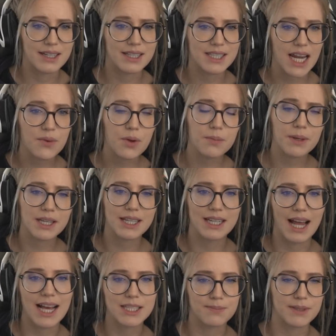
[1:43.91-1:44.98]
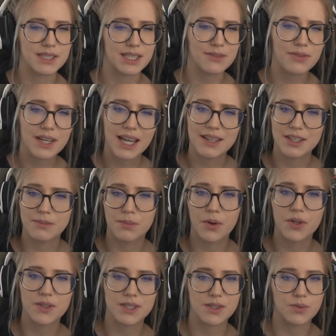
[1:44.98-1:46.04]
The set will be class specific and the
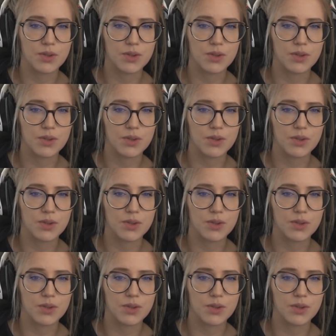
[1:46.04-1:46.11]
bonuses